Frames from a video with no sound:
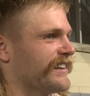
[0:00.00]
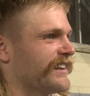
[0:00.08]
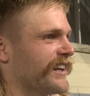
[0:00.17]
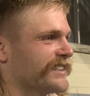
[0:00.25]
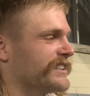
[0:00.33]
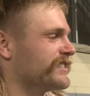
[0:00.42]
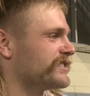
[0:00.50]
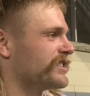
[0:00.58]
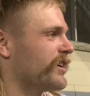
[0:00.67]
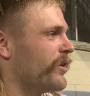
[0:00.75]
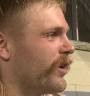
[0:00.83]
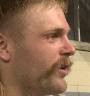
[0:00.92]
I sound
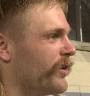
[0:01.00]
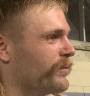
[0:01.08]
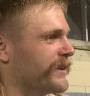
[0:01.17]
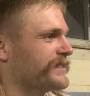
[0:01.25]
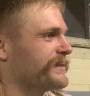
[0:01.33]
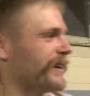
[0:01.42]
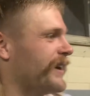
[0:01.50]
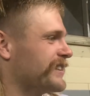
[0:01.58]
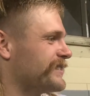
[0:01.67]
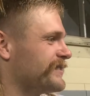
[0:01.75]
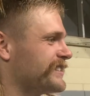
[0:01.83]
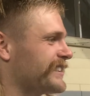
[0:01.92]
so old, but it's been
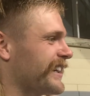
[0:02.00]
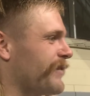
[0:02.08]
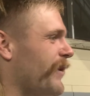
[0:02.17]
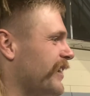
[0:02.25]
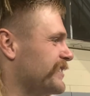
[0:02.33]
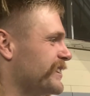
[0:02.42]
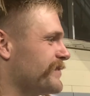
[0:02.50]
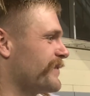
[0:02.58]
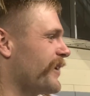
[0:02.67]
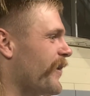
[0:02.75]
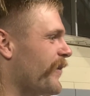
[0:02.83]
awesome just like watching him grow